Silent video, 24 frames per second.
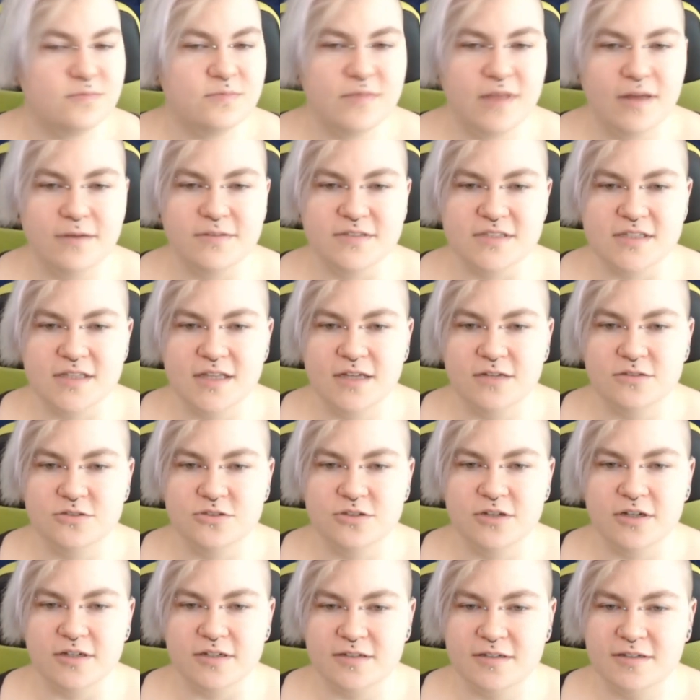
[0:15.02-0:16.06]
that was a loud
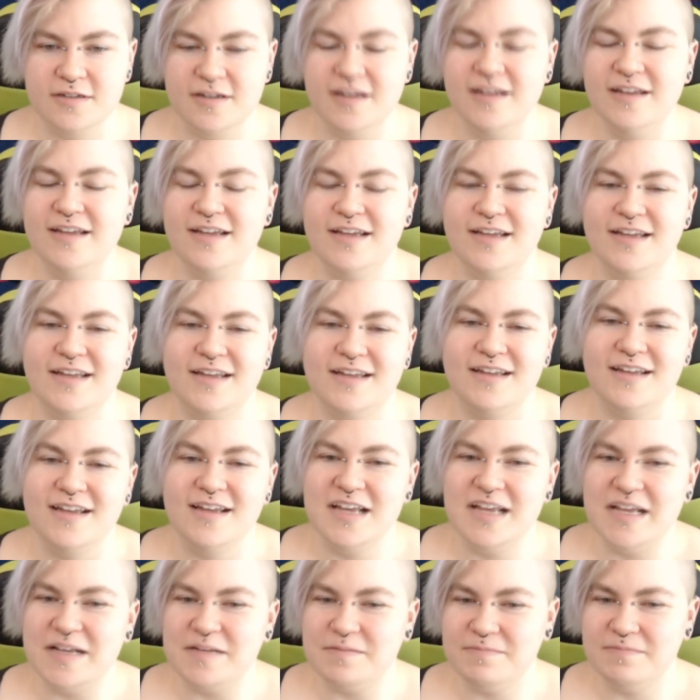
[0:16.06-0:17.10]
truck.
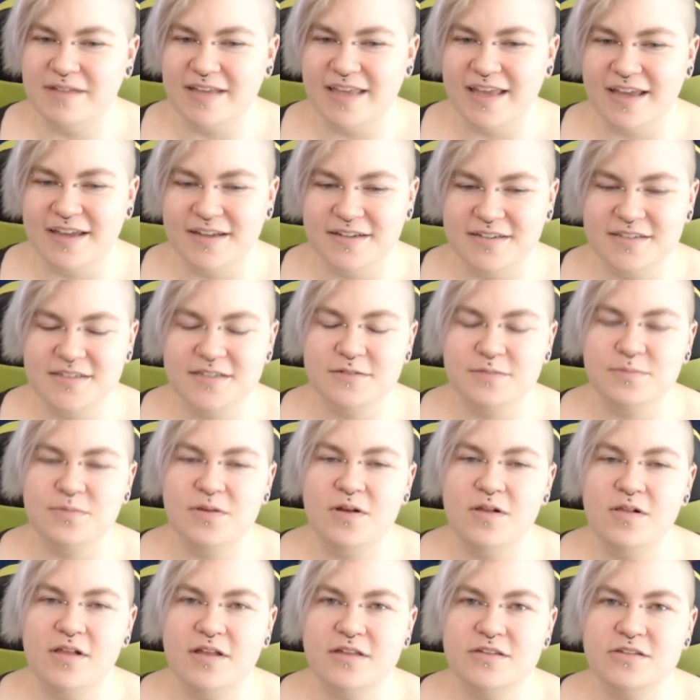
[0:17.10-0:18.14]
But yeah, I did a
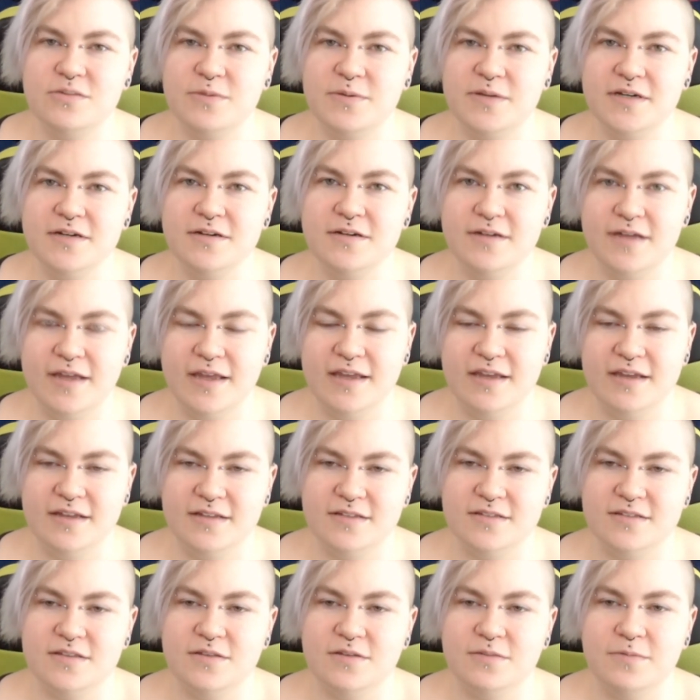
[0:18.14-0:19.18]
poll on Twitter, and
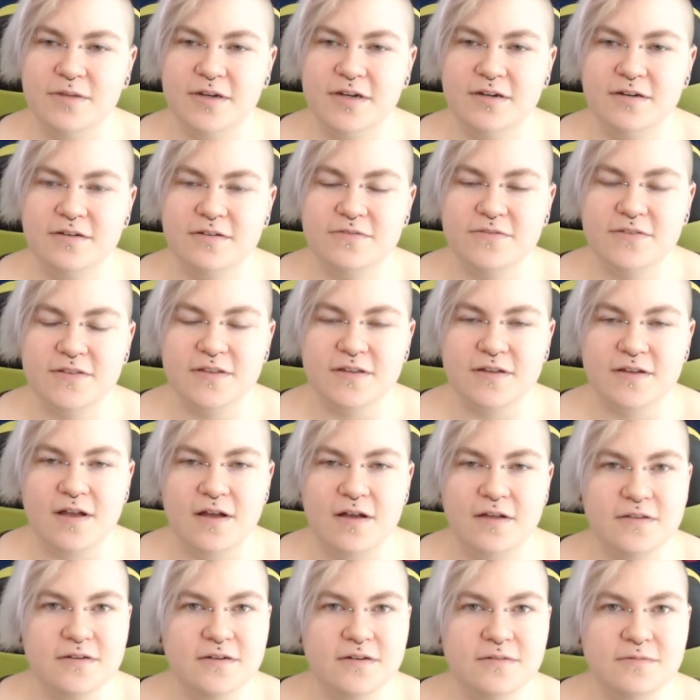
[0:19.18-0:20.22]
the winner for the
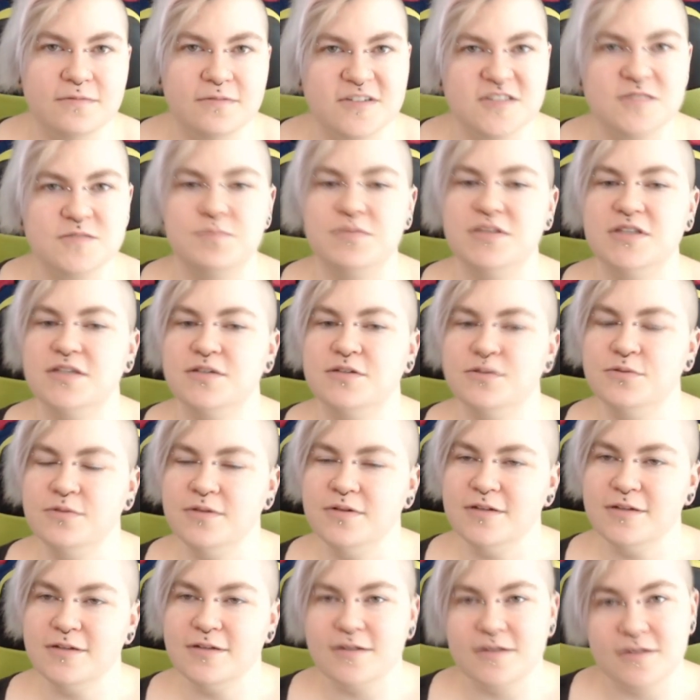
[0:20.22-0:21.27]
color was blue.
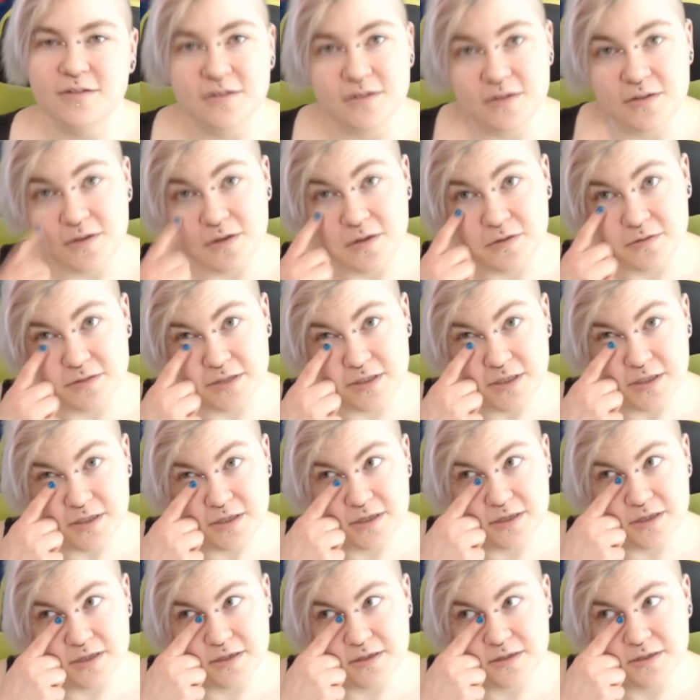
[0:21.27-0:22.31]
Only
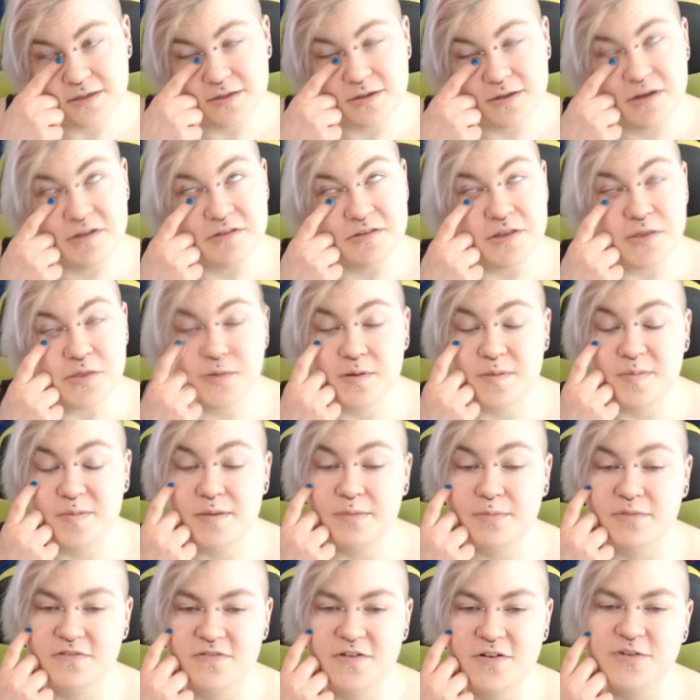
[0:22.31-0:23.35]
only 3
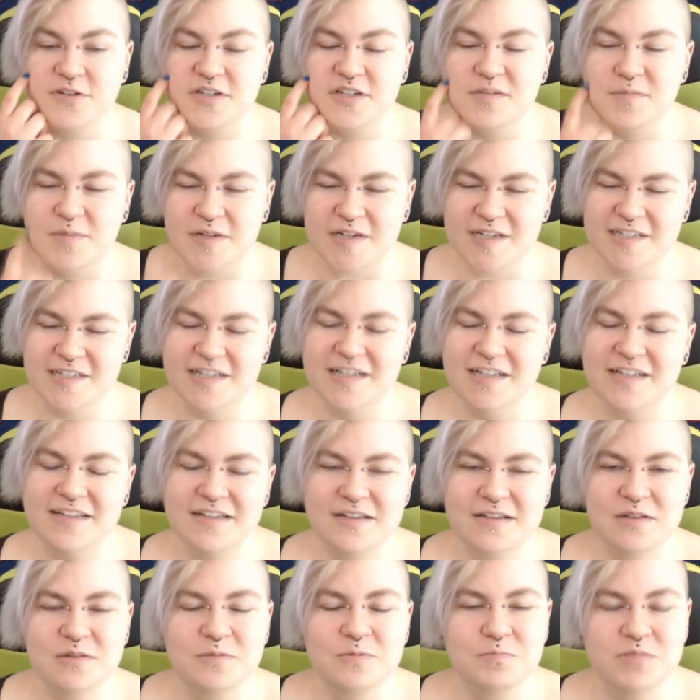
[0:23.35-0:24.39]
people voted, but
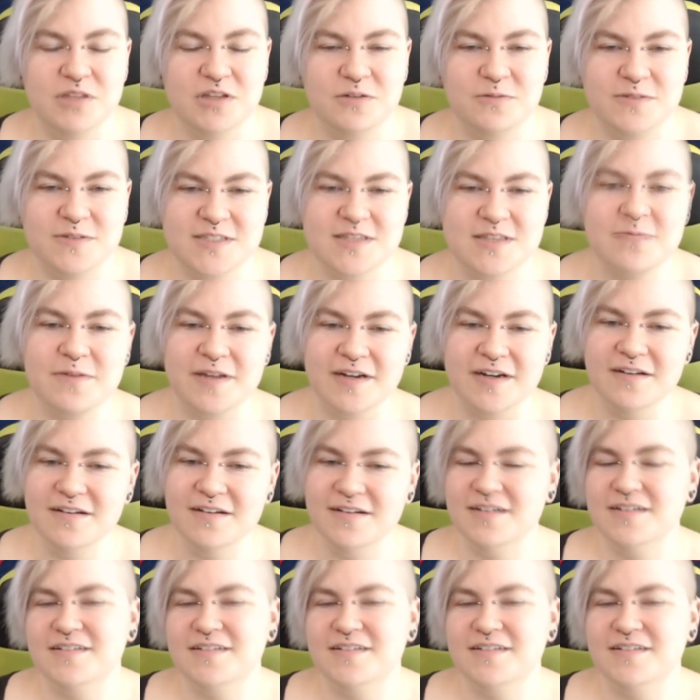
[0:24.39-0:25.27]
blue was the winner.